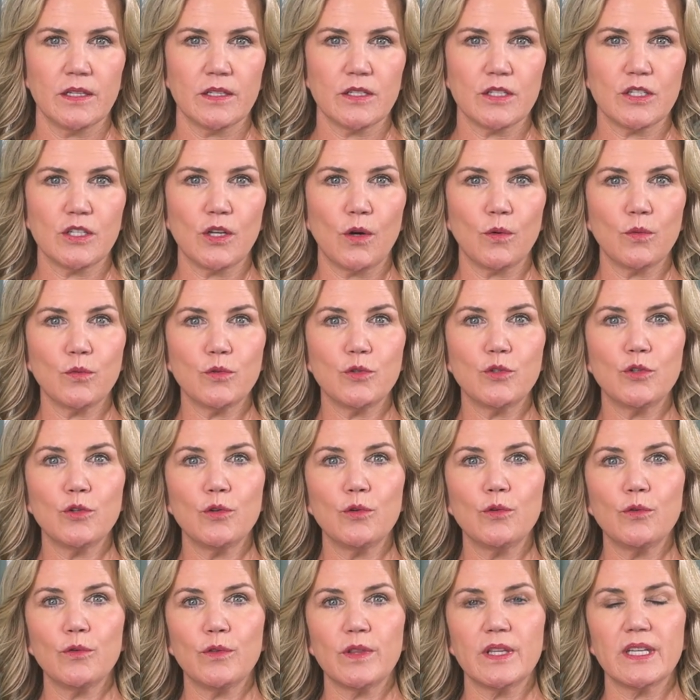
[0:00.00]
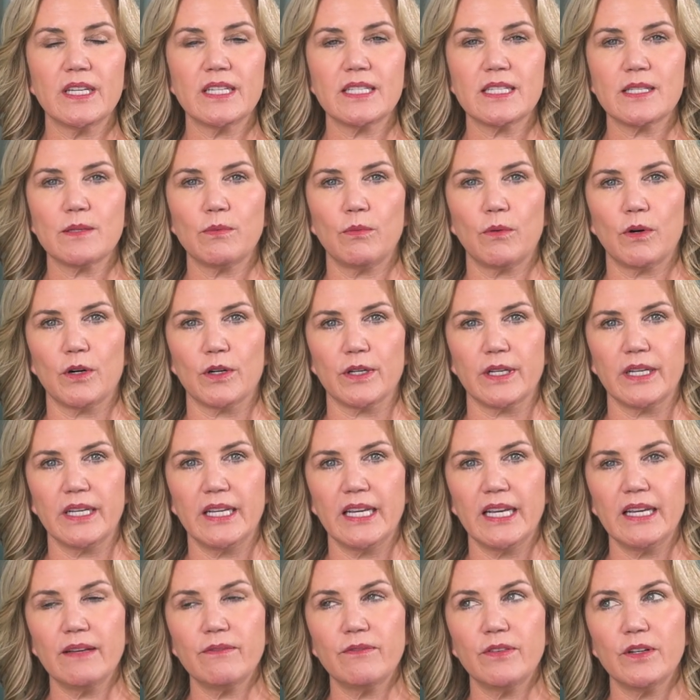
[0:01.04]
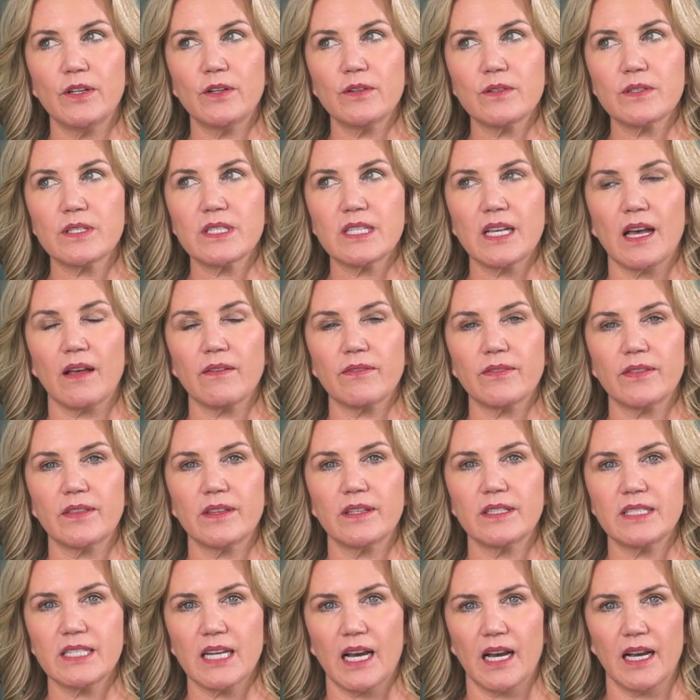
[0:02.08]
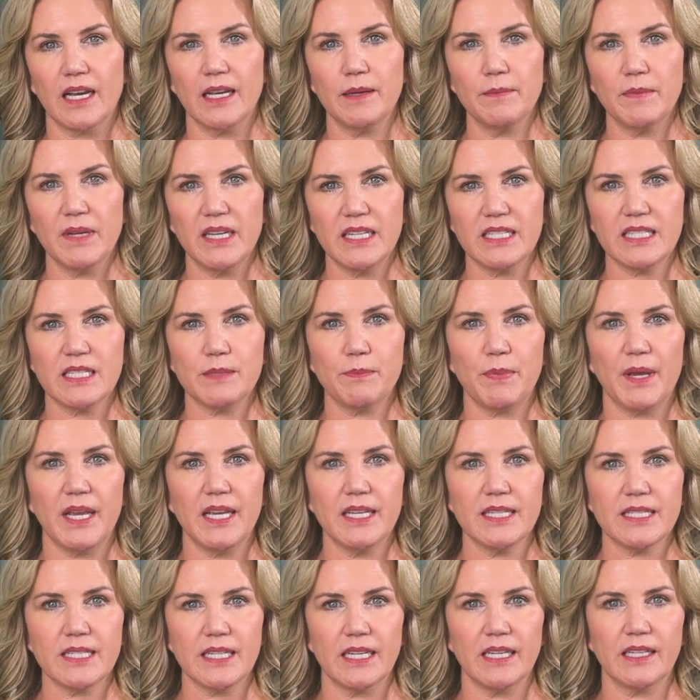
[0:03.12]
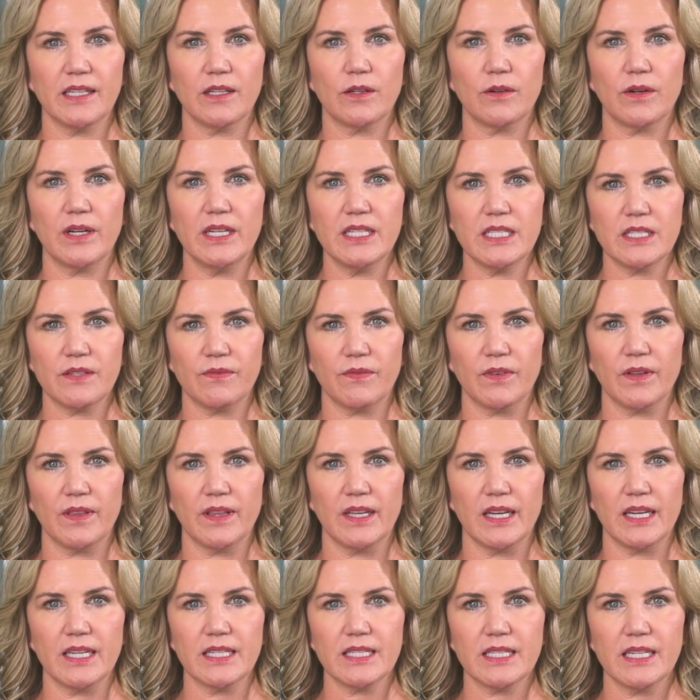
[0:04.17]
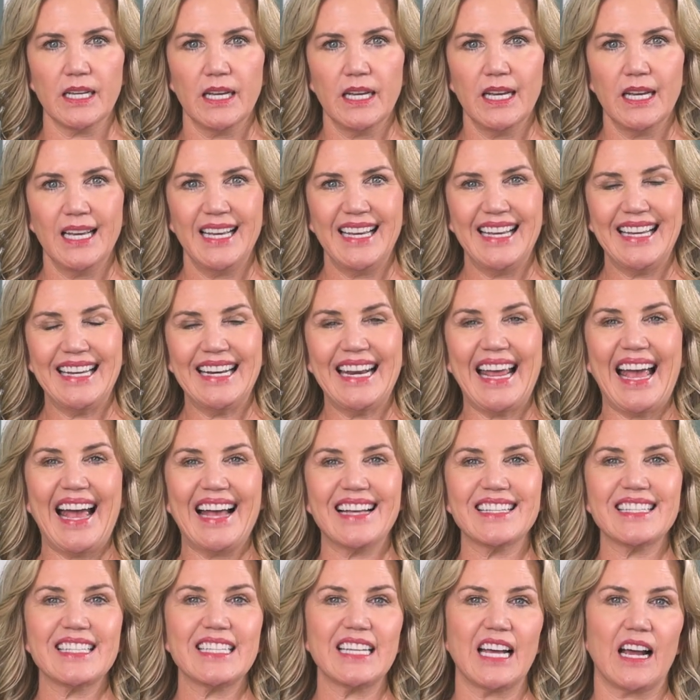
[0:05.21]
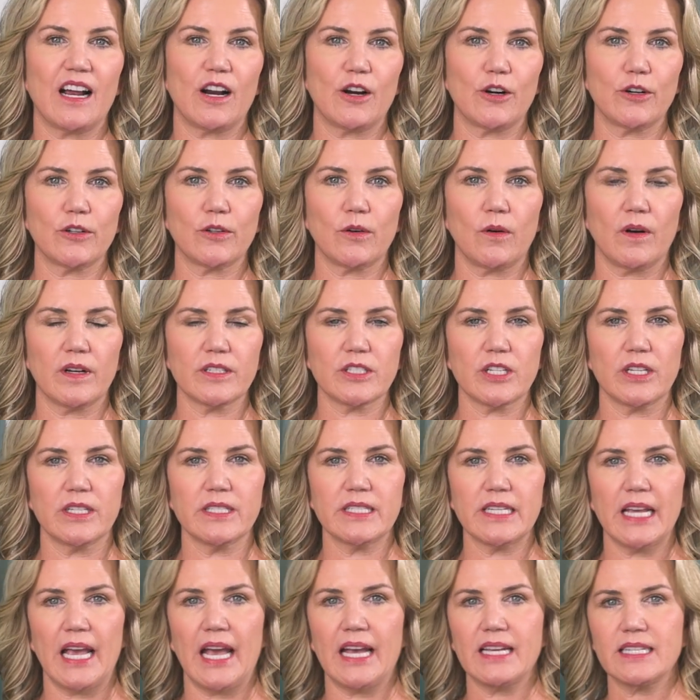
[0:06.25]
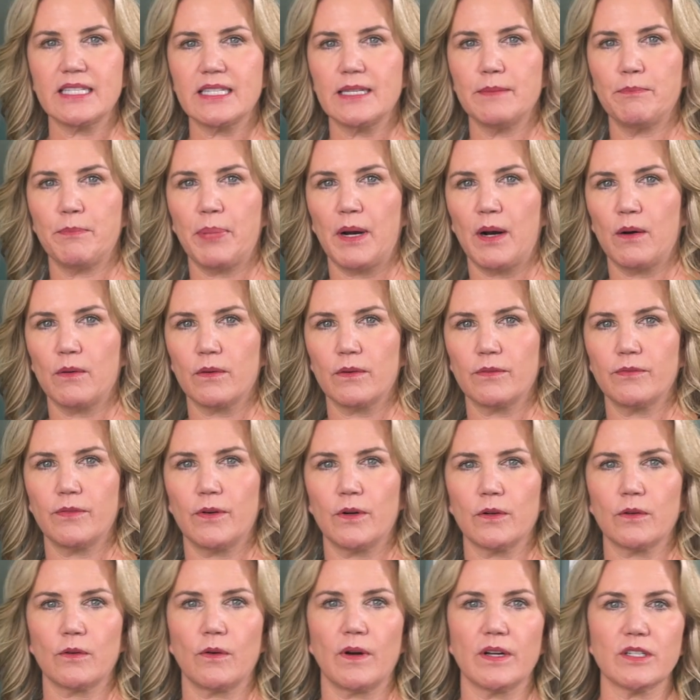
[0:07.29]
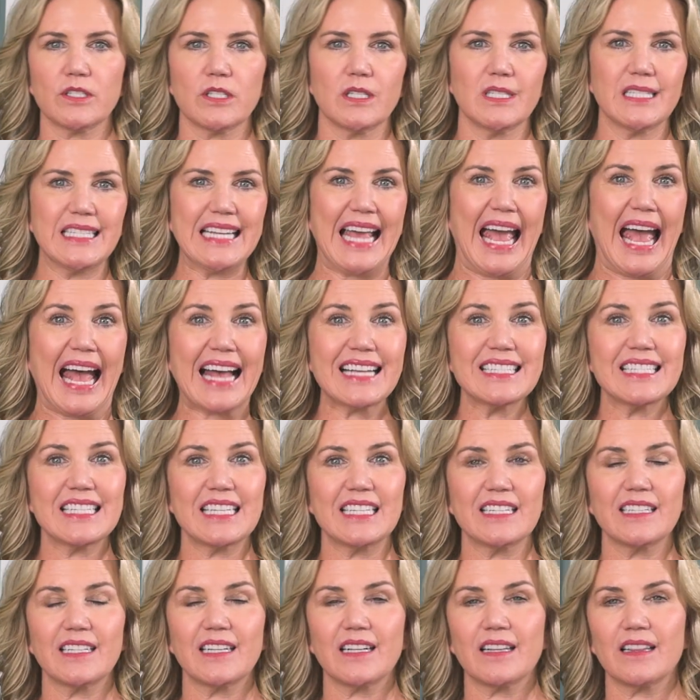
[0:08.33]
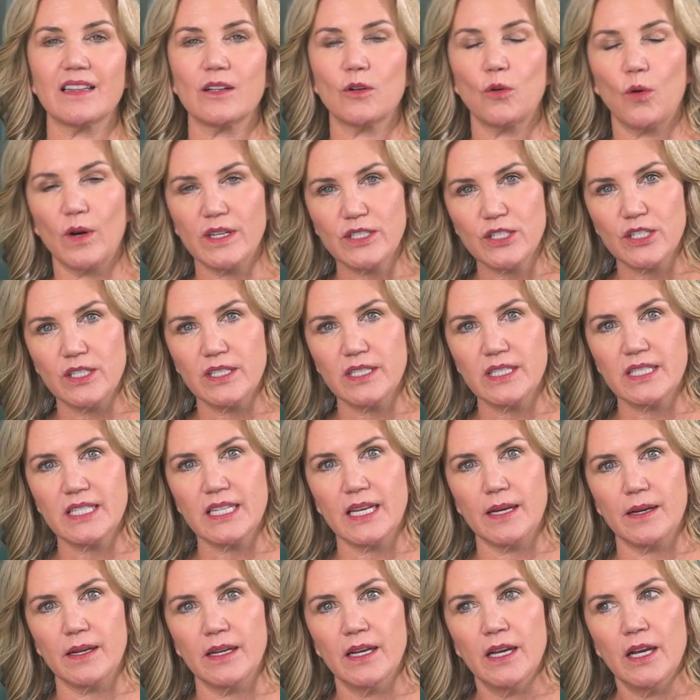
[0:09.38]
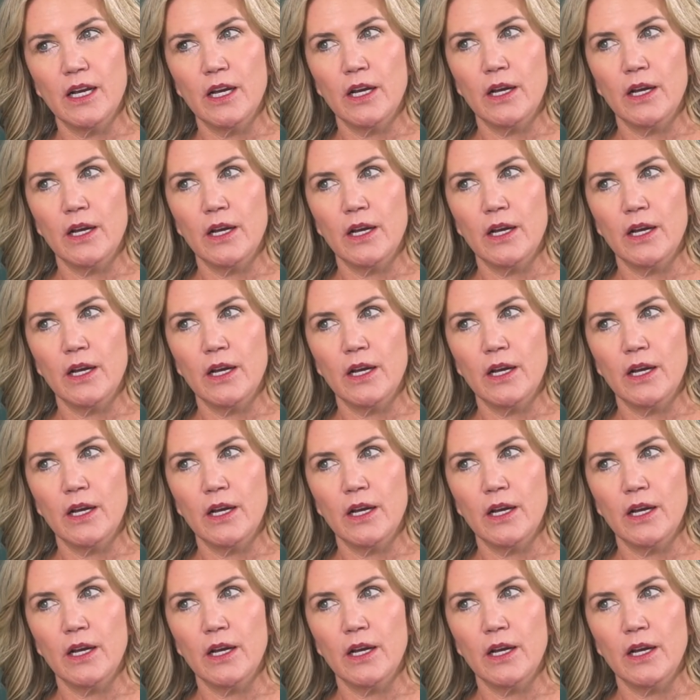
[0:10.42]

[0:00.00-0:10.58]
So do this work. Give yourself the time and space and grace for this, and ask the hard questions, ask the powerful questions, ask the questions that